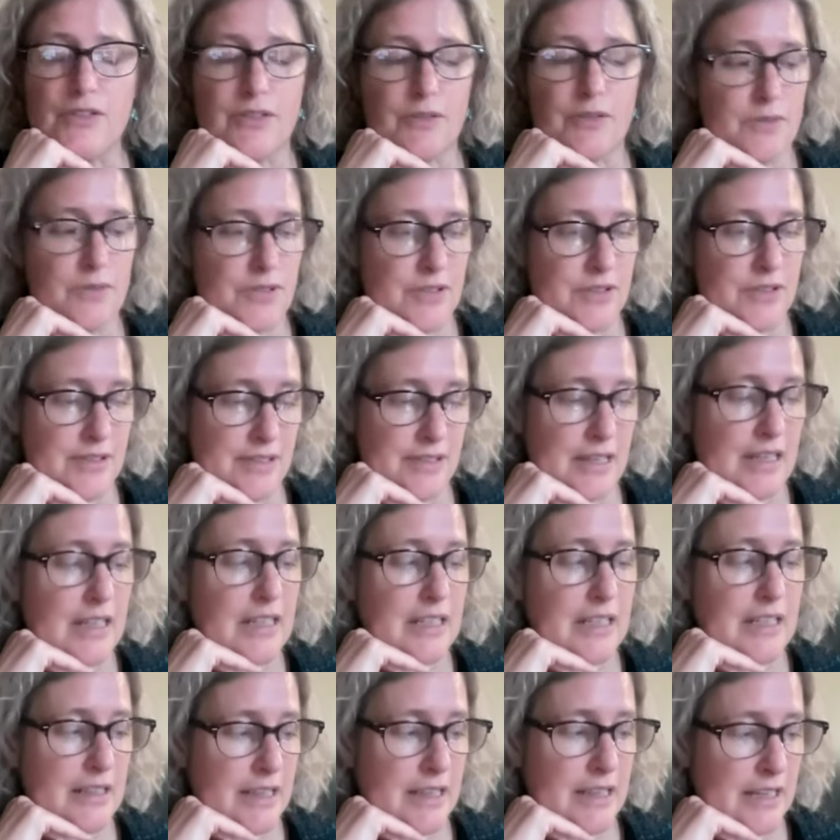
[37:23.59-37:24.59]
There was a
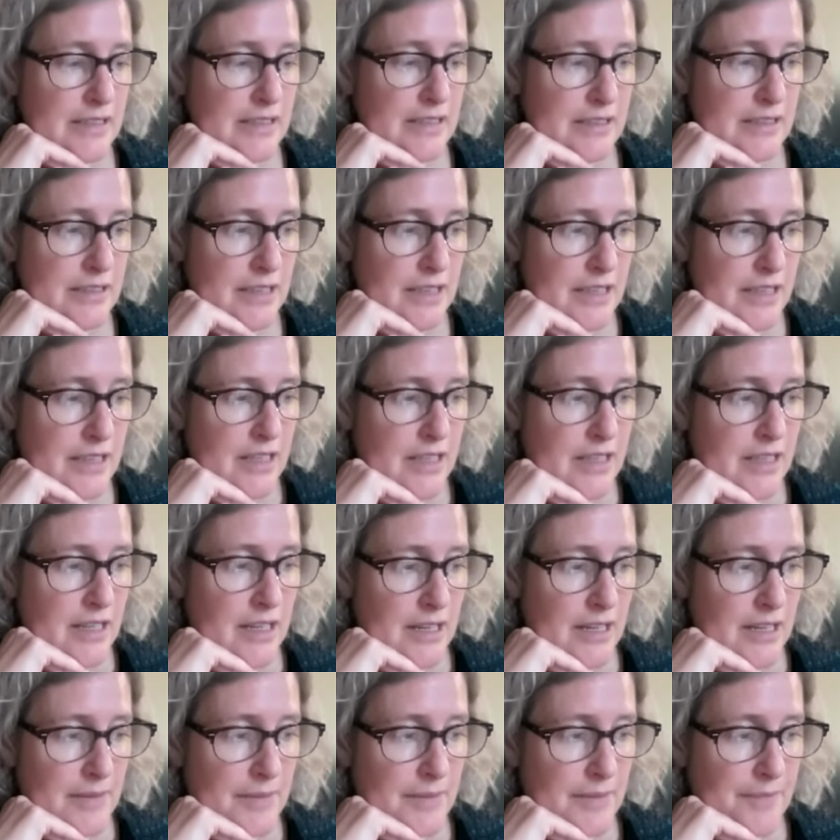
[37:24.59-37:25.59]
study that
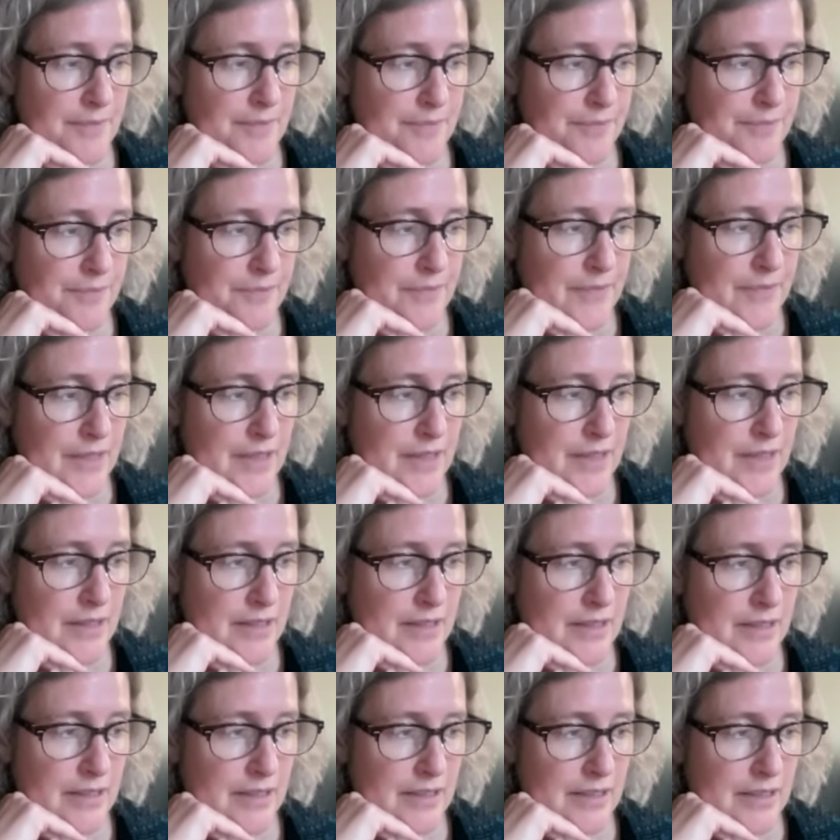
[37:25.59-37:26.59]
um,
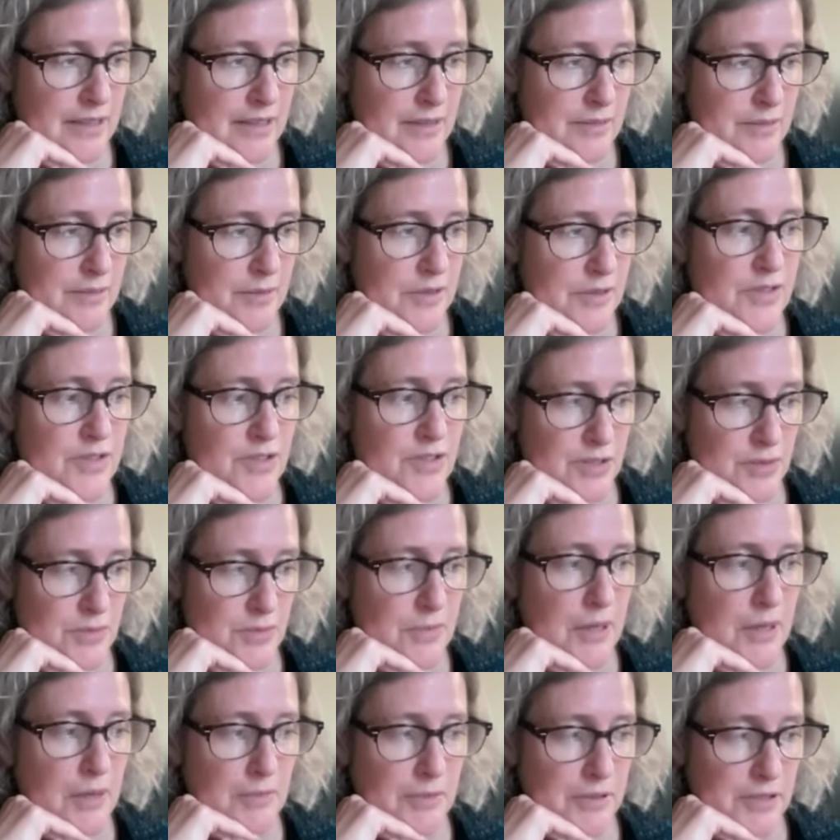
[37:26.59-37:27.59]
uh, was just
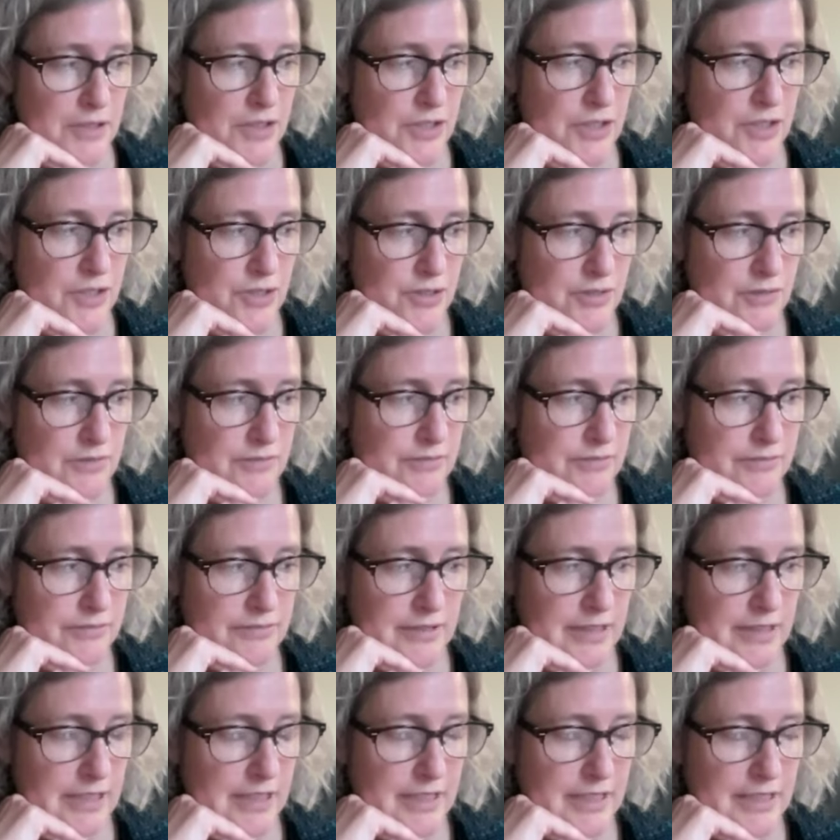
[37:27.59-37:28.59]
published
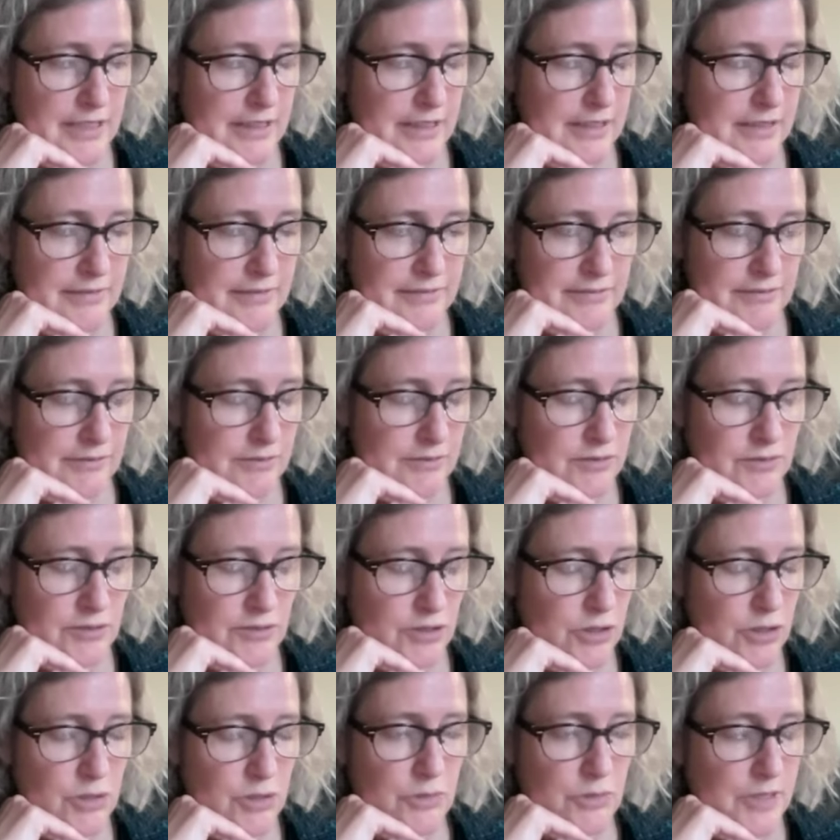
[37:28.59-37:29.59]
uh,
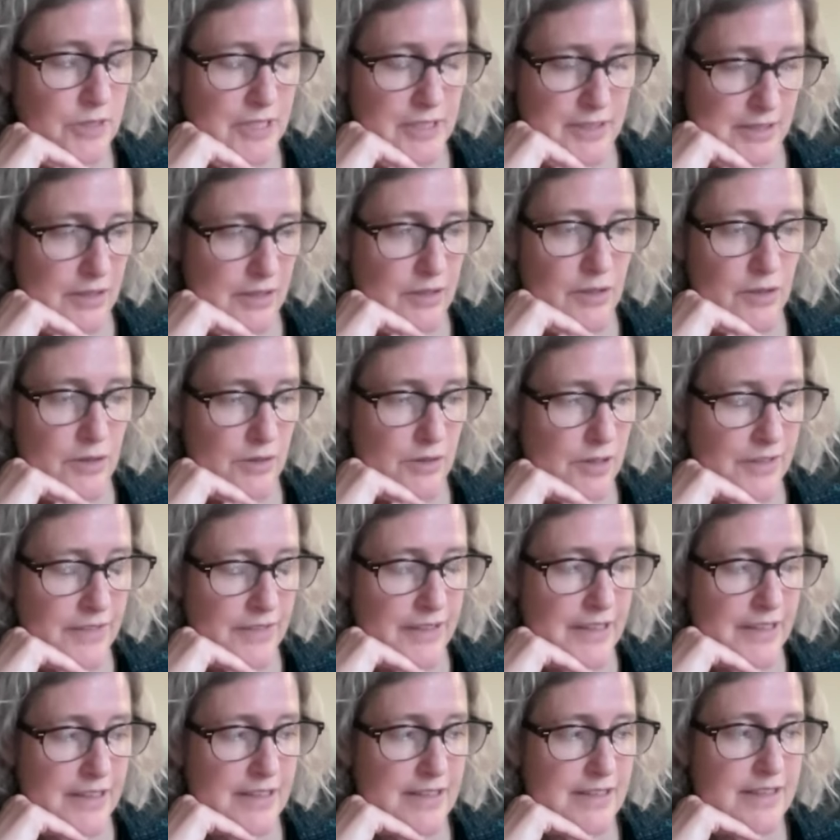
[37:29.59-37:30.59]
two weeks ago on
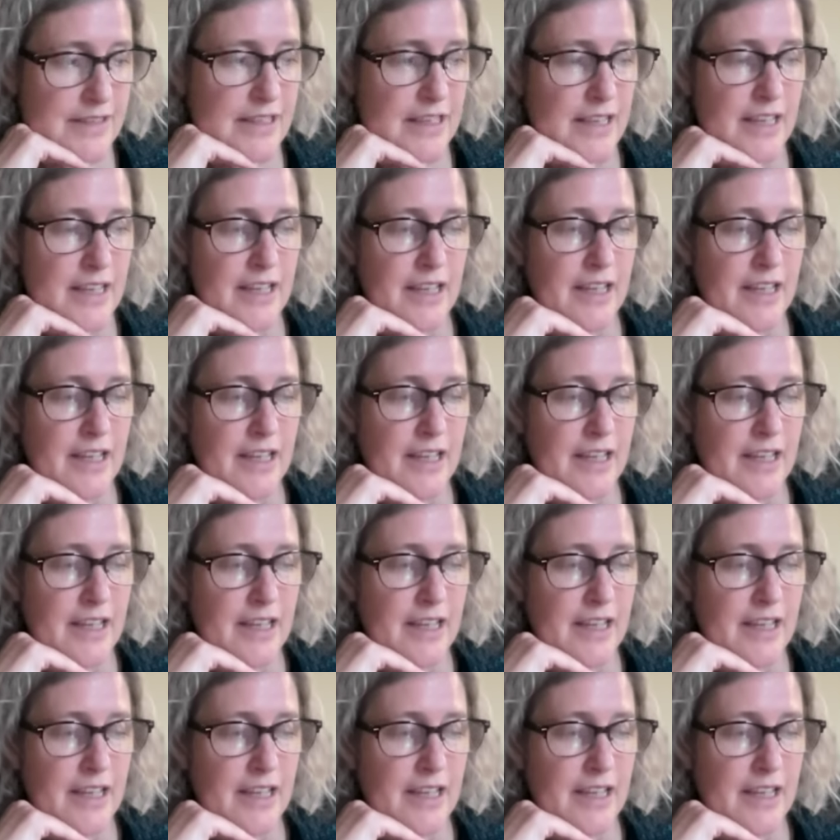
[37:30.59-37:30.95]
this.